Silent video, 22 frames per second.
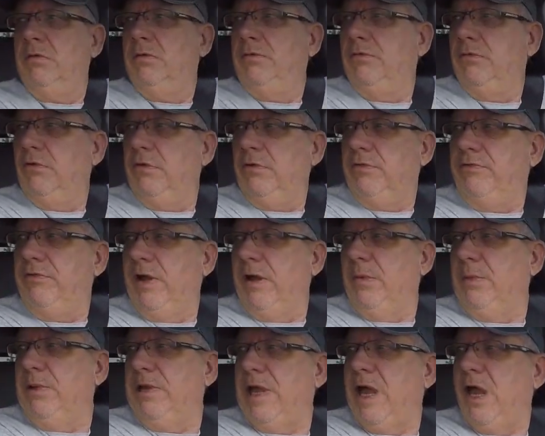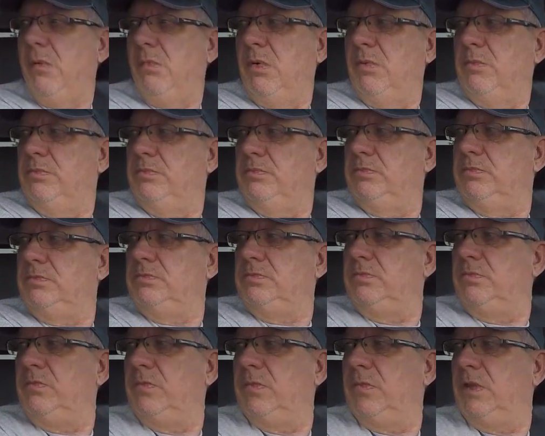for a family album.
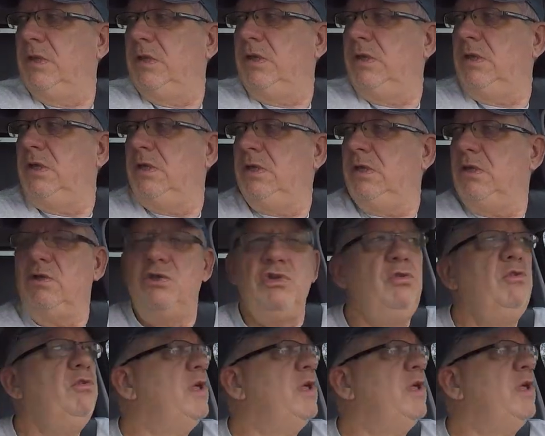In two